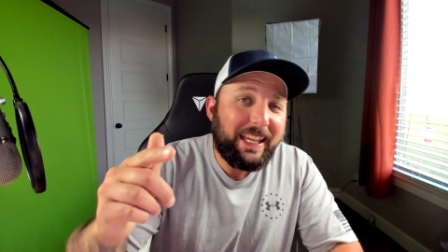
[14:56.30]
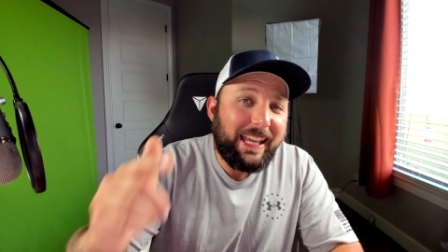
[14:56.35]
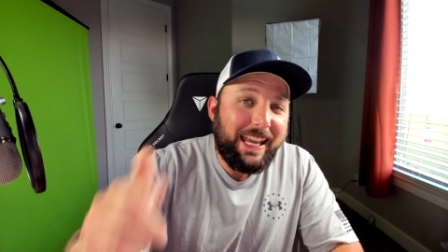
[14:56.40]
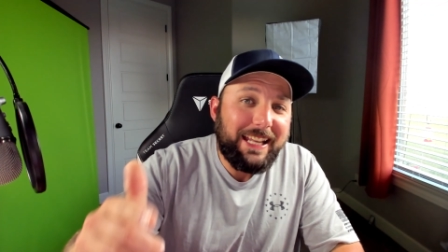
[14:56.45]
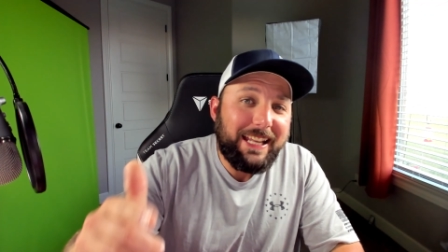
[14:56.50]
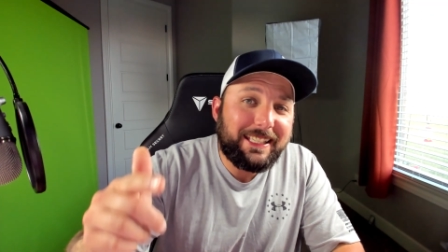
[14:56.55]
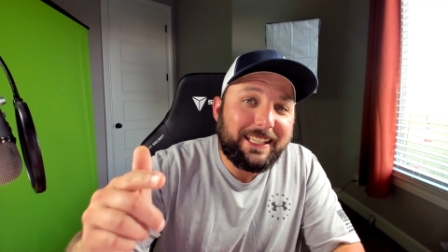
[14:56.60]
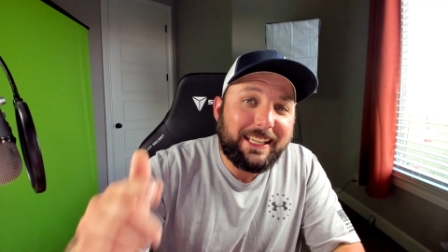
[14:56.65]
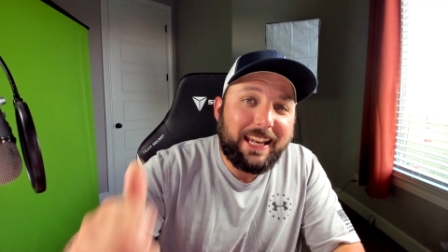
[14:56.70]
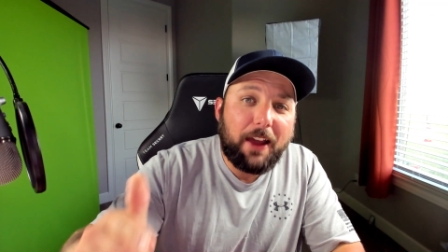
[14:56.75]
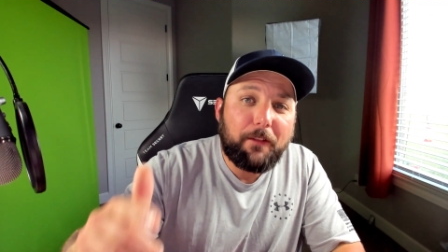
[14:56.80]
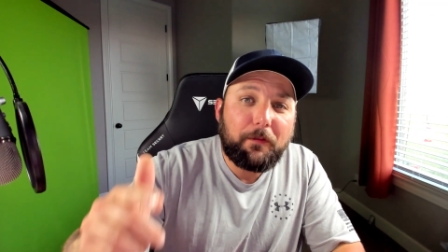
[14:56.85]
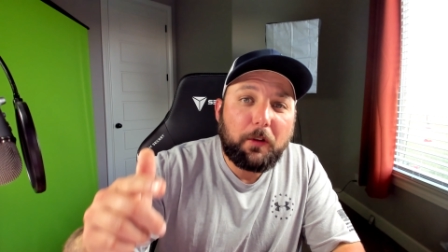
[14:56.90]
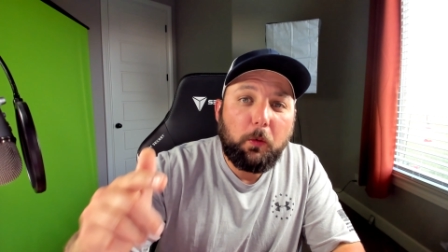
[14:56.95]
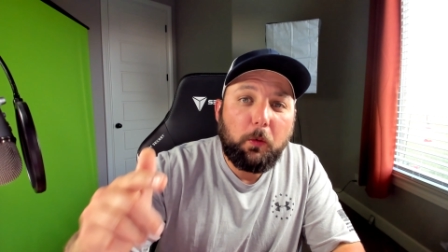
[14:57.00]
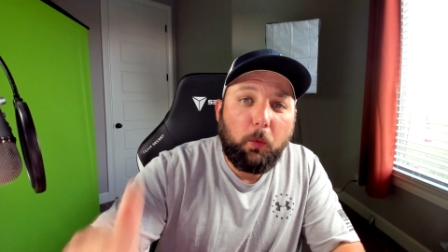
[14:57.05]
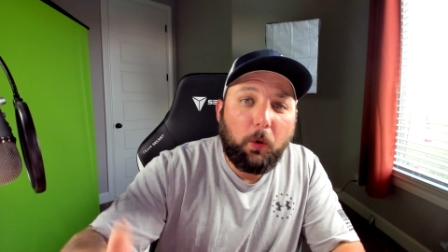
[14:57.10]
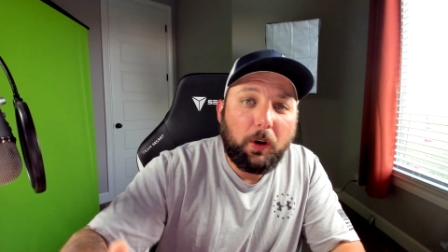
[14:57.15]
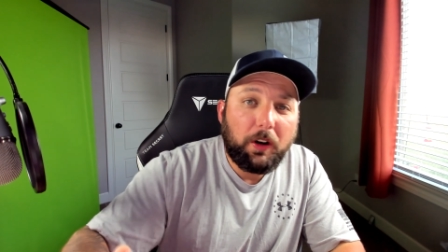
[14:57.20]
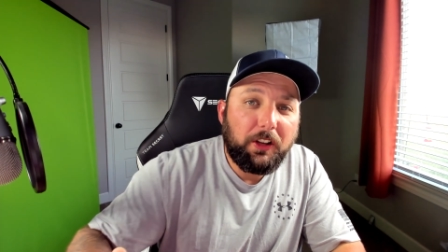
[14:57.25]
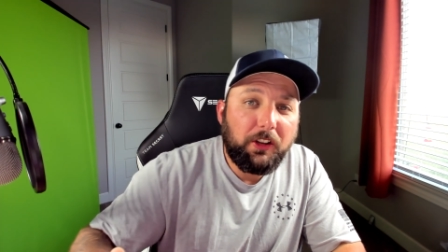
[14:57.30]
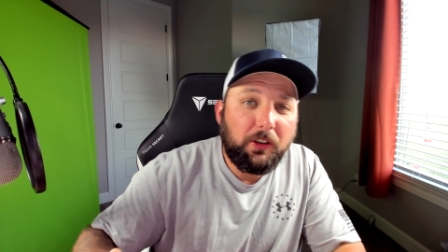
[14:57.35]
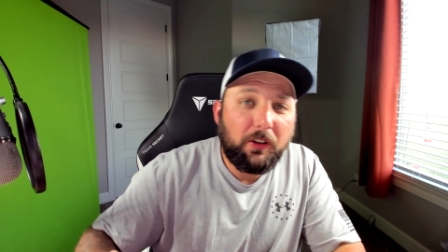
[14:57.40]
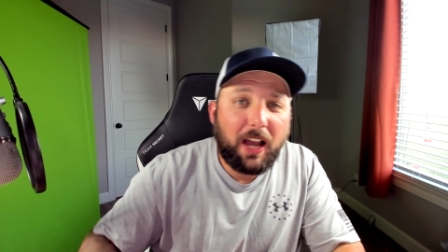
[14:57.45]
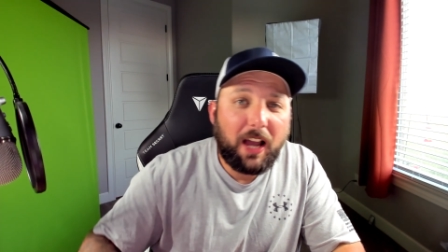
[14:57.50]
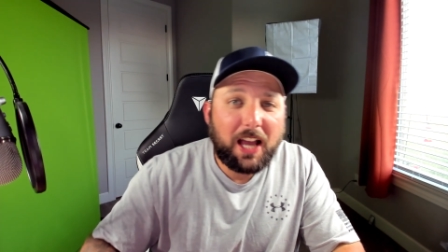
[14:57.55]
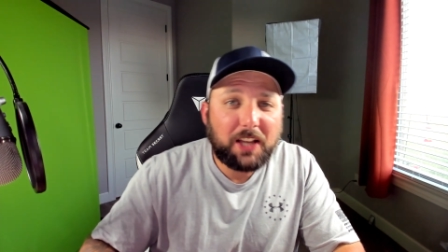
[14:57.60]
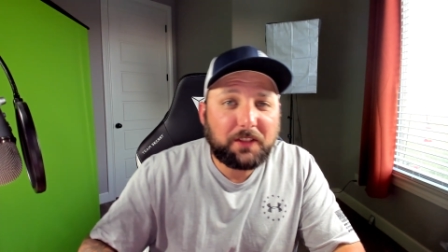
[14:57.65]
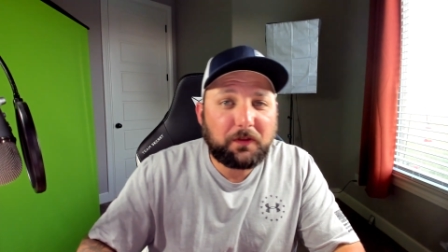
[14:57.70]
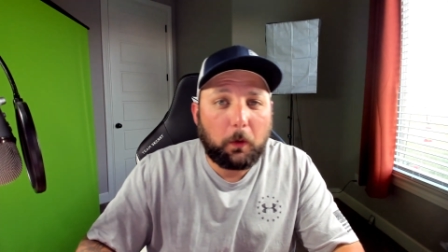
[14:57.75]
each and every one of you
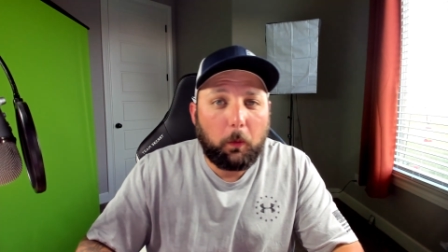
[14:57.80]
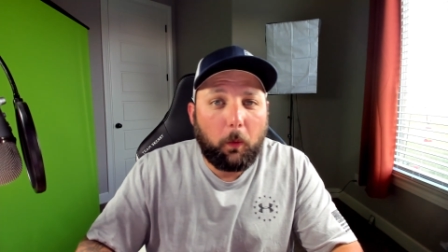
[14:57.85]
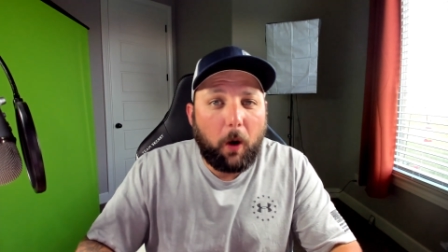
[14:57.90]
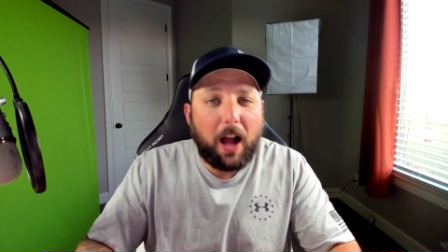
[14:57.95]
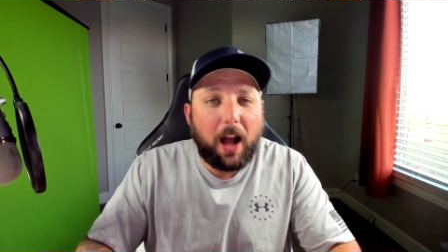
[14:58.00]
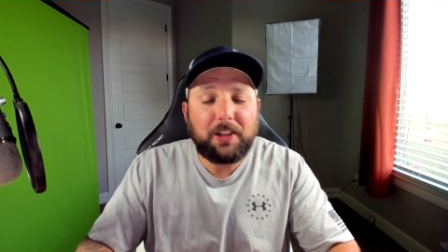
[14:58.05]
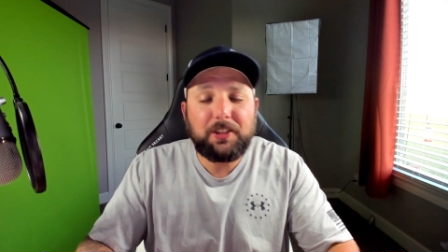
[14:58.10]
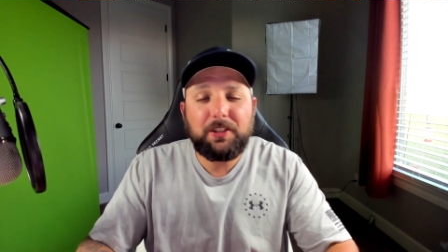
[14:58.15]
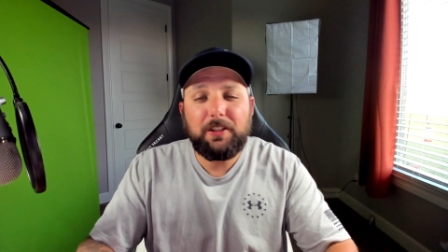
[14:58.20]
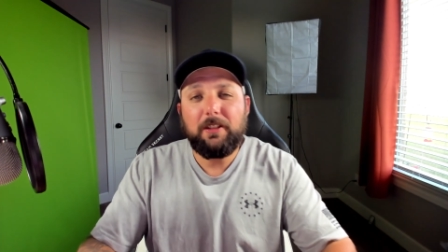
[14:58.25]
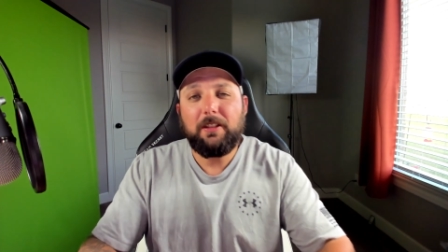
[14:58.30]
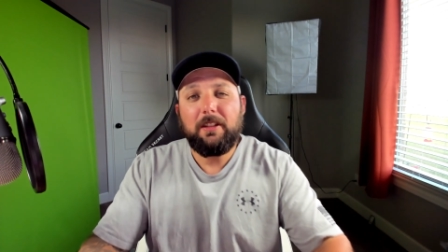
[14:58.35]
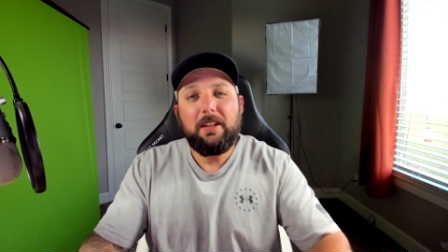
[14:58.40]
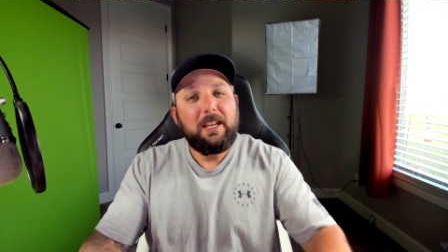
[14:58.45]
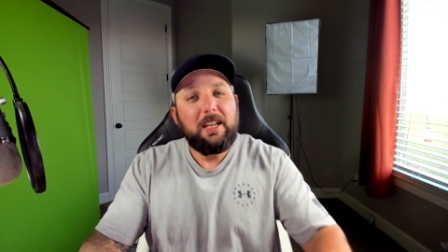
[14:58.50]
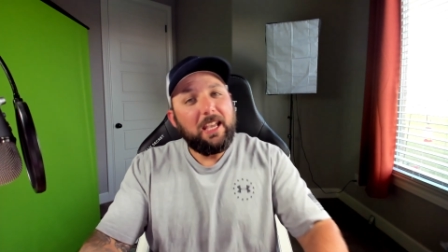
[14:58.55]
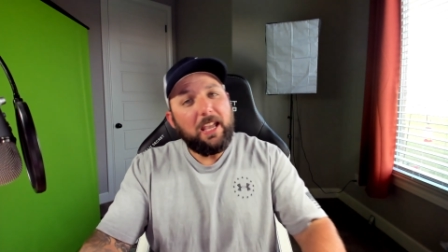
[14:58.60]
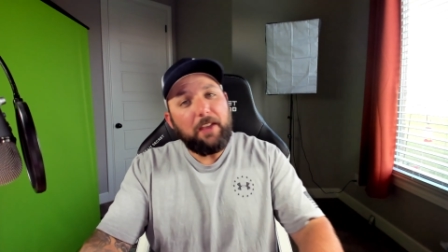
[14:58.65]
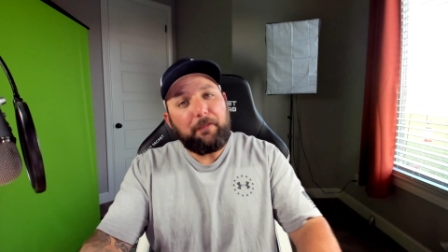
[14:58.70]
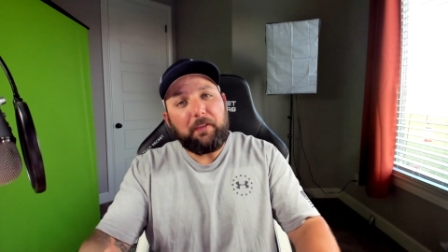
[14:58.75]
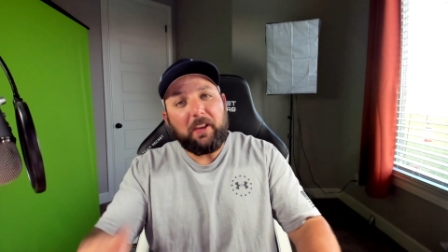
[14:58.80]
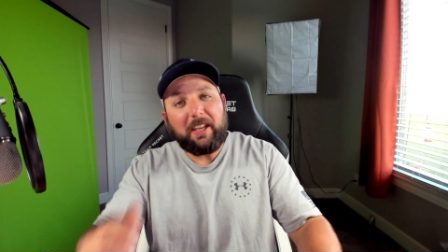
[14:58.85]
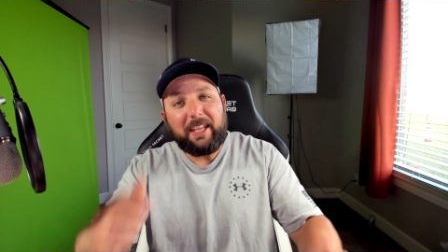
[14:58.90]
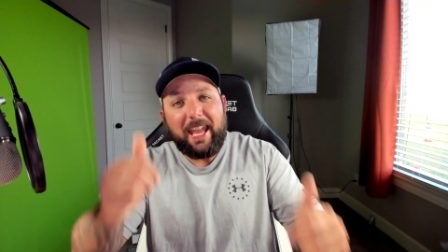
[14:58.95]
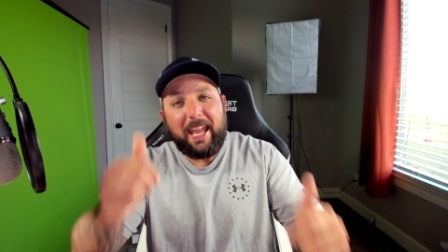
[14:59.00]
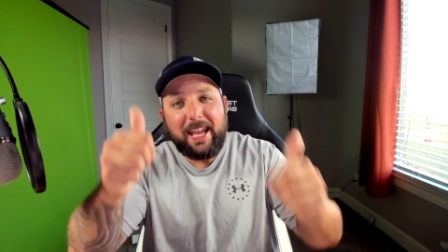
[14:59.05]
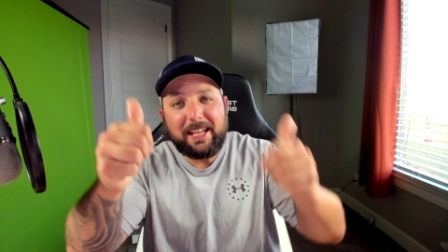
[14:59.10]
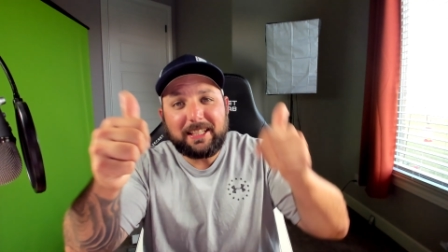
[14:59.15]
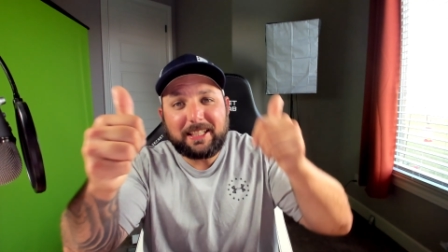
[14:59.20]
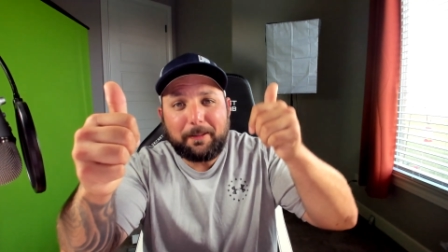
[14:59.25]
guys for watching. If you
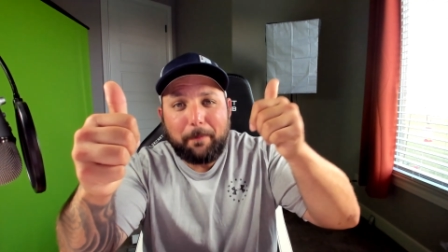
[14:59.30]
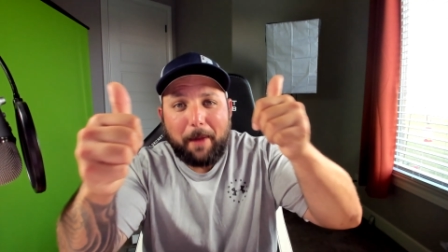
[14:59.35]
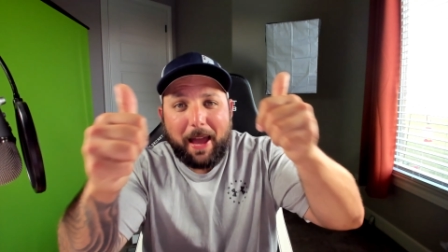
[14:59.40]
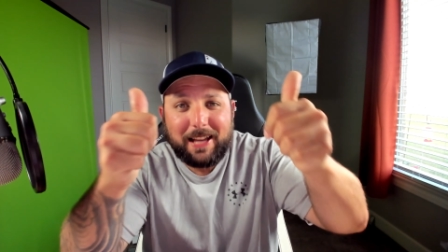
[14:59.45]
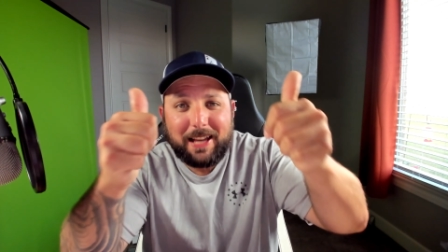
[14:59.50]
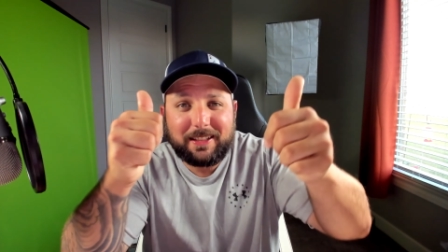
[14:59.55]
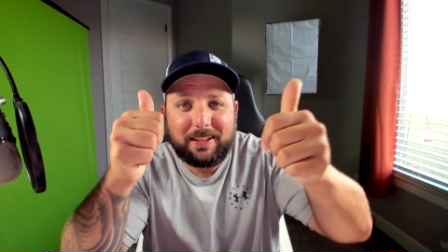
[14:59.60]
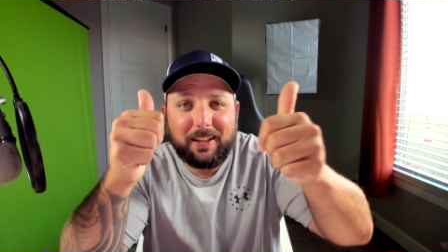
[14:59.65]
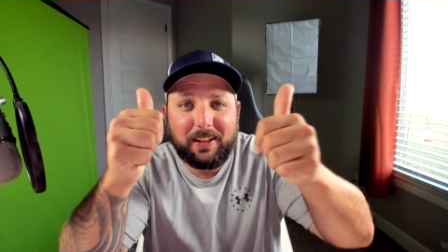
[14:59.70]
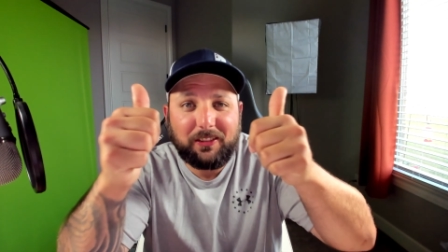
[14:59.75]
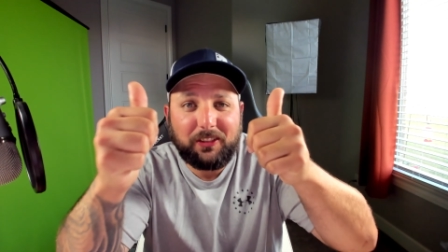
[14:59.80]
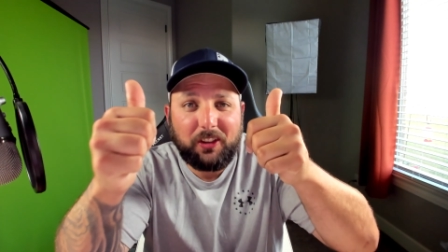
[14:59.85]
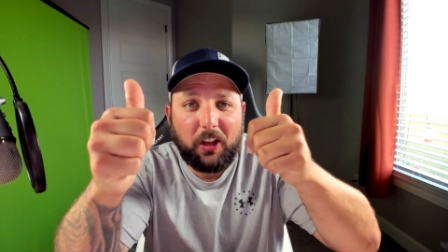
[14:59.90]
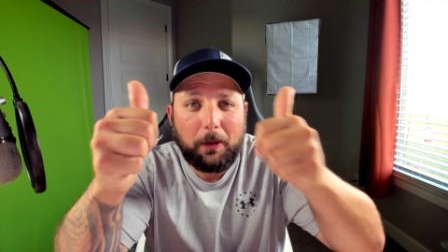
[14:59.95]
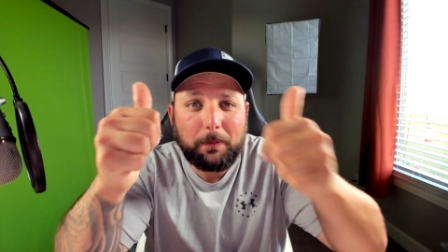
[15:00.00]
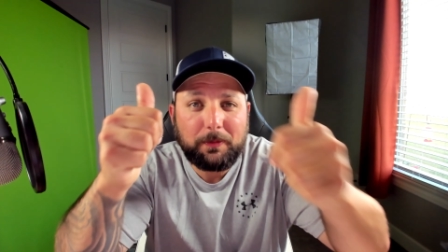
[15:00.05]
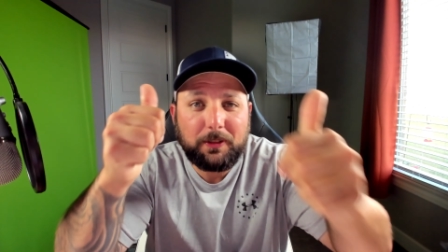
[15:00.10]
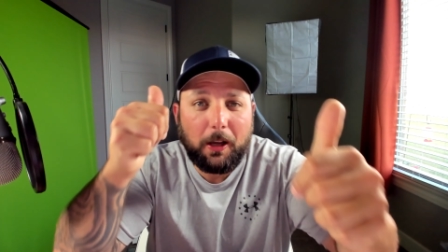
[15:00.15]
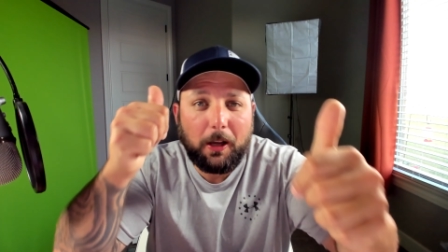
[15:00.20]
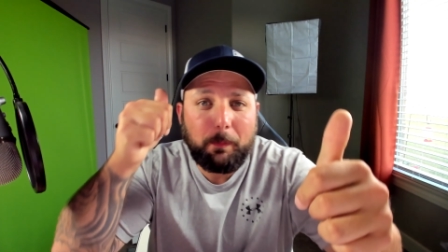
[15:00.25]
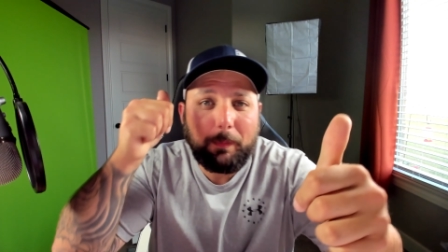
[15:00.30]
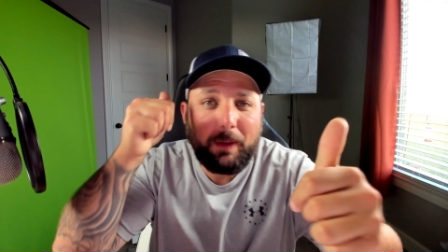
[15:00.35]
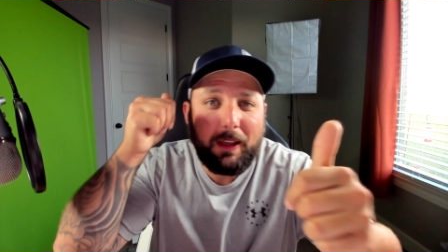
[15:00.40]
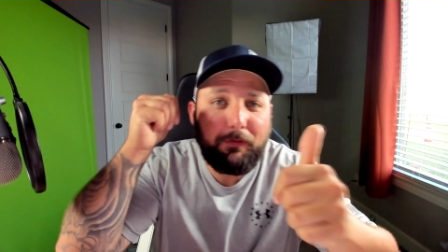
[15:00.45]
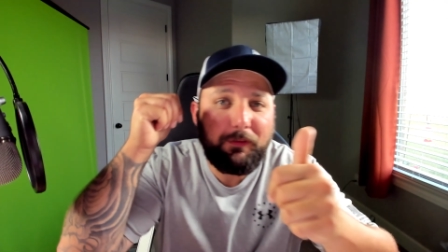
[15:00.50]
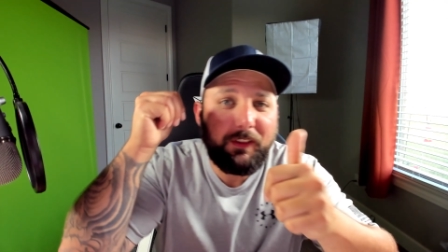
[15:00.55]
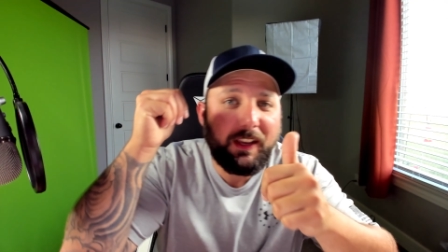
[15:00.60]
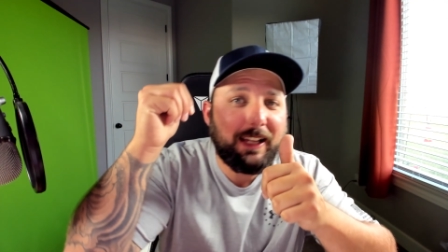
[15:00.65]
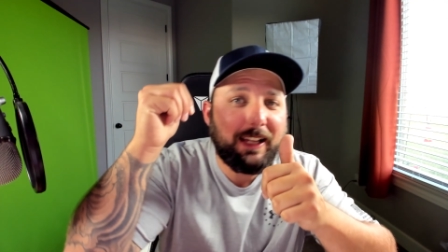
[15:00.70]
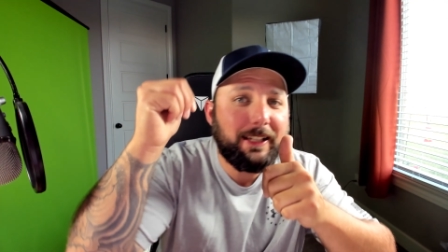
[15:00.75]
can, smash the thumbs up if you